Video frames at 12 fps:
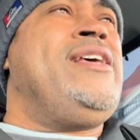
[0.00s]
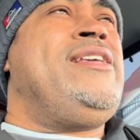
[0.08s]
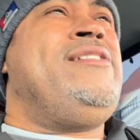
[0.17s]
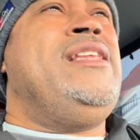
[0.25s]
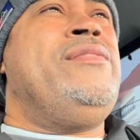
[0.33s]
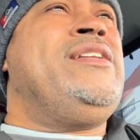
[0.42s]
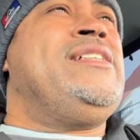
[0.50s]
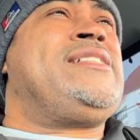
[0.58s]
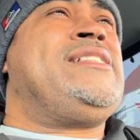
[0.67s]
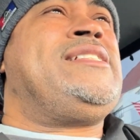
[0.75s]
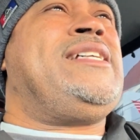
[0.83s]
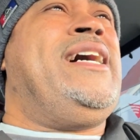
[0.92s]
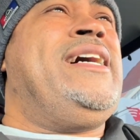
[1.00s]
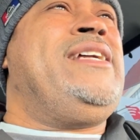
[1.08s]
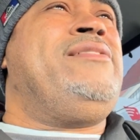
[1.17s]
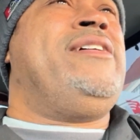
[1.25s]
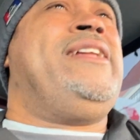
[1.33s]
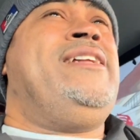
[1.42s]
you live in a
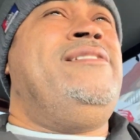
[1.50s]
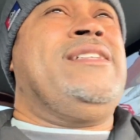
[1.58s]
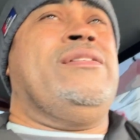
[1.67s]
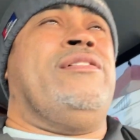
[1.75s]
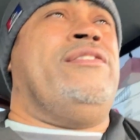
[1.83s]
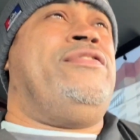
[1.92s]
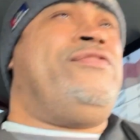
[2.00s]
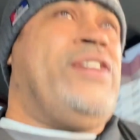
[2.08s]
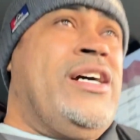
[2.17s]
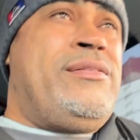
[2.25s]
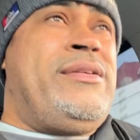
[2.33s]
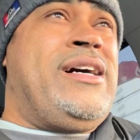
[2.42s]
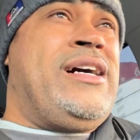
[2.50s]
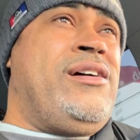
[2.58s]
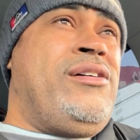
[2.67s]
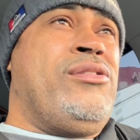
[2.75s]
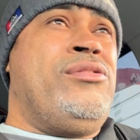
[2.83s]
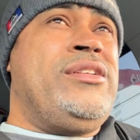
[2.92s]
society where they don't give a fuck about
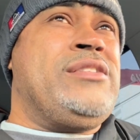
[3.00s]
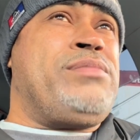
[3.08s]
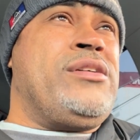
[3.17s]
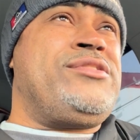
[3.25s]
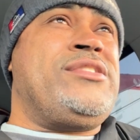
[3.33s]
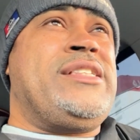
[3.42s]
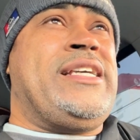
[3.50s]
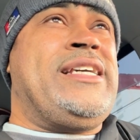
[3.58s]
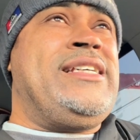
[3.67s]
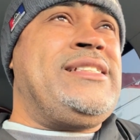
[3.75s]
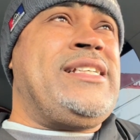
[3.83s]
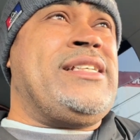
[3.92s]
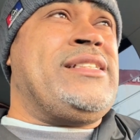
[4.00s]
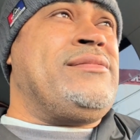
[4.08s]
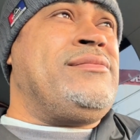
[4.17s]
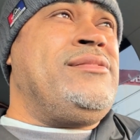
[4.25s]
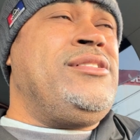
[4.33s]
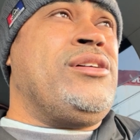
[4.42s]
how old this person gets
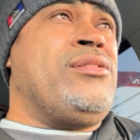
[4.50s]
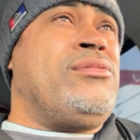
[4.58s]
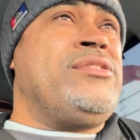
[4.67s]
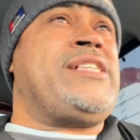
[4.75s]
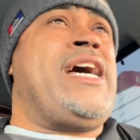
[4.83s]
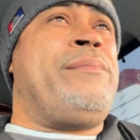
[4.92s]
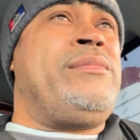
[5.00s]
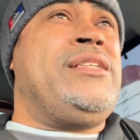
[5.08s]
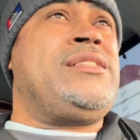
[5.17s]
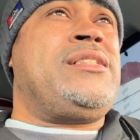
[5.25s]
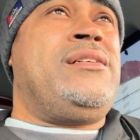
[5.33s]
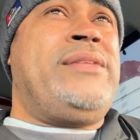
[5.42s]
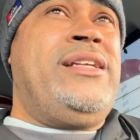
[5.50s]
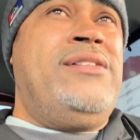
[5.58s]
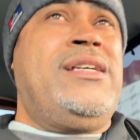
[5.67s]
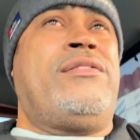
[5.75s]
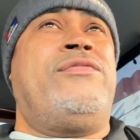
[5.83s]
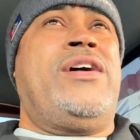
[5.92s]
and, you know, what's happening to them. They
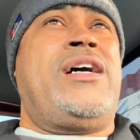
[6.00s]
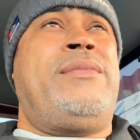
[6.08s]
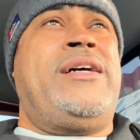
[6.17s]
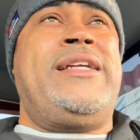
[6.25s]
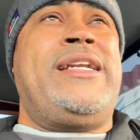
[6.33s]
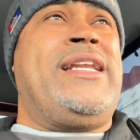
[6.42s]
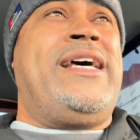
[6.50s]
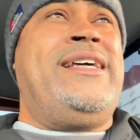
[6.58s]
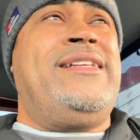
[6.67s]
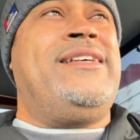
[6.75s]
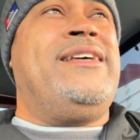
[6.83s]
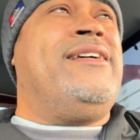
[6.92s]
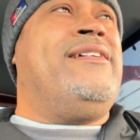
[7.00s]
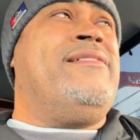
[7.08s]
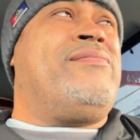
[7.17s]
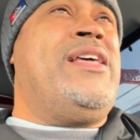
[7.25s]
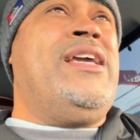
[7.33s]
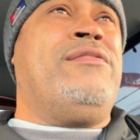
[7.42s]
don't give a fuck about none of that.
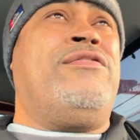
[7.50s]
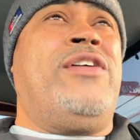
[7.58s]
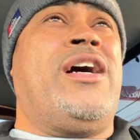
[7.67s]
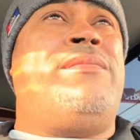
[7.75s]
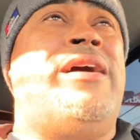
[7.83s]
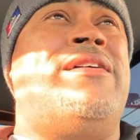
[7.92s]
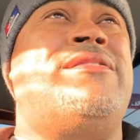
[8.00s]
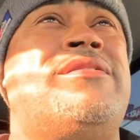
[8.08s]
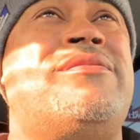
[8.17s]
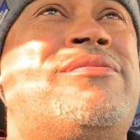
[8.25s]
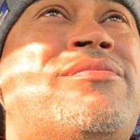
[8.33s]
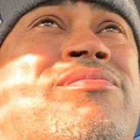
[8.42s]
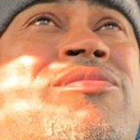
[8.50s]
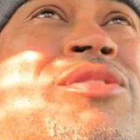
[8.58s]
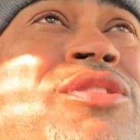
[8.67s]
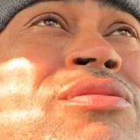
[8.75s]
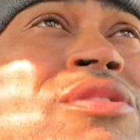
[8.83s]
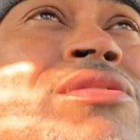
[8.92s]
They give a fuck about
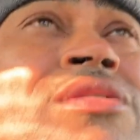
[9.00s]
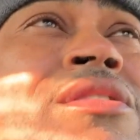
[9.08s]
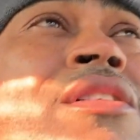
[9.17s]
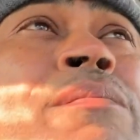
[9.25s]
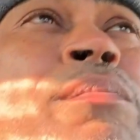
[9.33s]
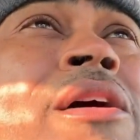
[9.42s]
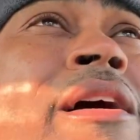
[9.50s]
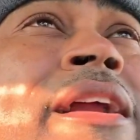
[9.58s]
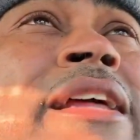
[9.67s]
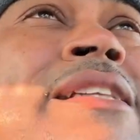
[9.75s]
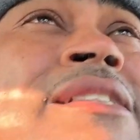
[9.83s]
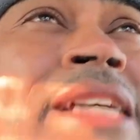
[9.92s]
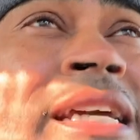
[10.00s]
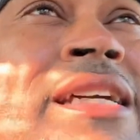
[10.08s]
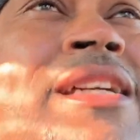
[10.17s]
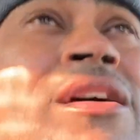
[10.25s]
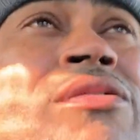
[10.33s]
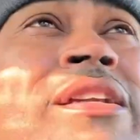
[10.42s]
you doing your part and taking
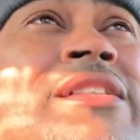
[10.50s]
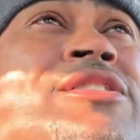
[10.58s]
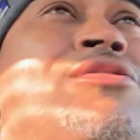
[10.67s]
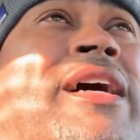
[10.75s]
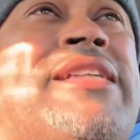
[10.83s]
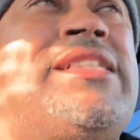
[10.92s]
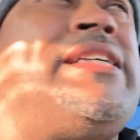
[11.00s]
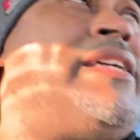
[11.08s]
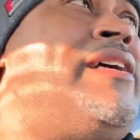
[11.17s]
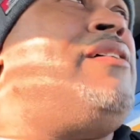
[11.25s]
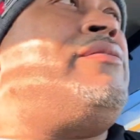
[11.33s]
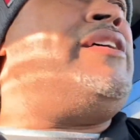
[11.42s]
care of what it is you got to take care of